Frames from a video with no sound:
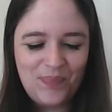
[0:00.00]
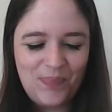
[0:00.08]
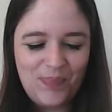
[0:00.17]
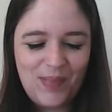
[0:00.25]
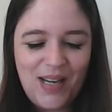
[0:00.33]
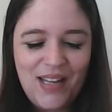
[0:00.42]

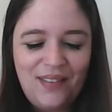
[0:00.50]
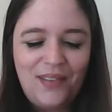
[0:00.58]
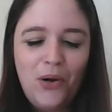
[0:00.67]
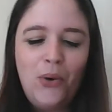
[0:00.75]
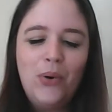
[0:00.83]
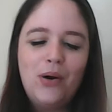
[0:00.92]
And
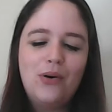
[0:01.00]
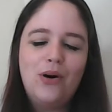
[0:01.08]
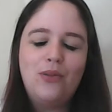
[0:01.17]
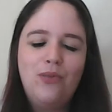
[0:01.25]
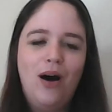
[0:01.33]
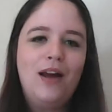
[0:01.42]
so a
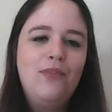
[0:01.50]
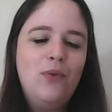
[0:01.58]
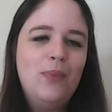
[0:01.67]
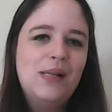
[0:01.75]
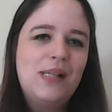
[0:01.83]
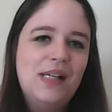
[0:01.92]
lot of what we
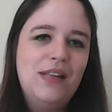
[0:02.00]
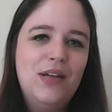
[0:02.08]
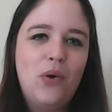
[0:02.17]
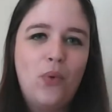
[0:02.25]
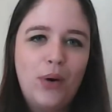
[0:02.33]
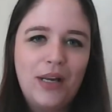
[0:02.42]
see, the
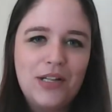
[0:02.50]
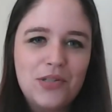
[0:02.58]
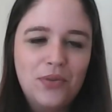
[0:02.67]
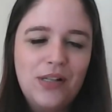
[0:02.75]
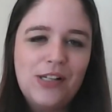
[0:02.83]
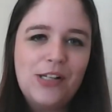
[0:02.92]

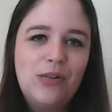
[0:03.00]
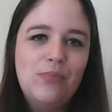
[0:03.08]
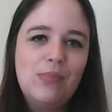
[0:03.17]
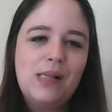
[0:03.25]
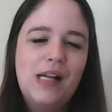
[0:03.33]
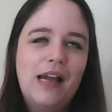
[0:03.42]

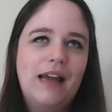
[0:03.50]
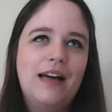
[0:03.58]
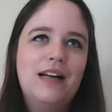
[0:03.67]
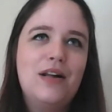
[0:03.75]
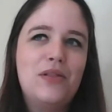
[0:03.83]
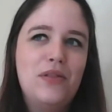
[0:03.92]
Orientalisms
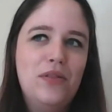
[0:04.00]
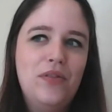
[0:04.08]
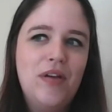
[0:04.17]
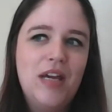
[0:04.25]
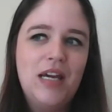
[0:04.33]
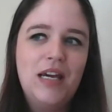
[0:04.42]
and
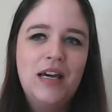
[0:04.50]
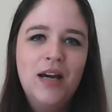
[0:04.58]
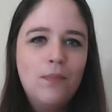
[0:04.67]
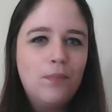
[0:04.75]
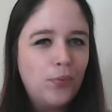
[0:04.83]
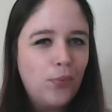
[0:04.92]
the
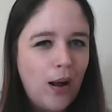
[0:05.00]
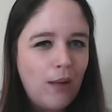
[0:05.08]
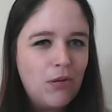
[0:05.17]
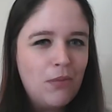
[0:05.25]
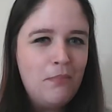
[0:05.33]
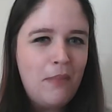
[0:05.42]

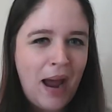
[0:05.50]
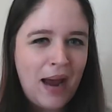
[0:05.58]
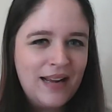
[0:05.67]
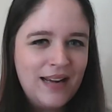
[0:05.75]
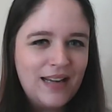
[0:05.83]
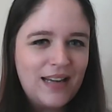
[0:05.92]

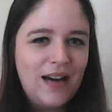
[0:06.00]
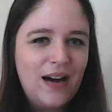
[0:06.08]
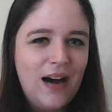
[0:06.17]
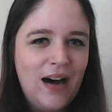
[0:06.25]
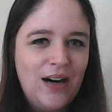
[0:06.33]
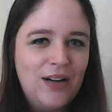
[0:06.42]
problematic
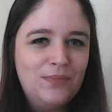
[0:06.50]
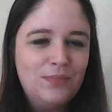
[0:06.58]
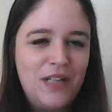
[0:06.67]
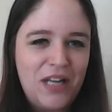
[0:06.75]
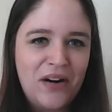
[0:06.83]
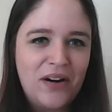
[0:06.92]

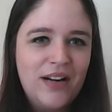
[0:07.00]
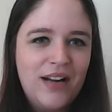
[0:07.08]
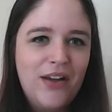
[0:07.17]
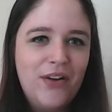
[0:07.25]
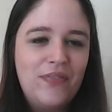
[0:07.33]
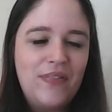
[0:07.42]

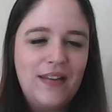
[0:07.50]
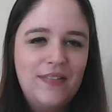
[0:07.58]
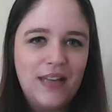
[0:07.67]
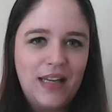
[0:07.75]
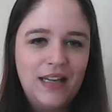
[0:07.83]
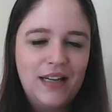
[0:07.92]
narrative in The
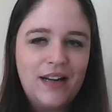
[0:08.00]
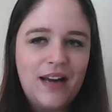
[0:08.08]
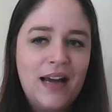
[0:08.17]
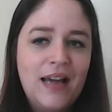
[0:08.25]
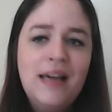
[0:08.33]
King and I,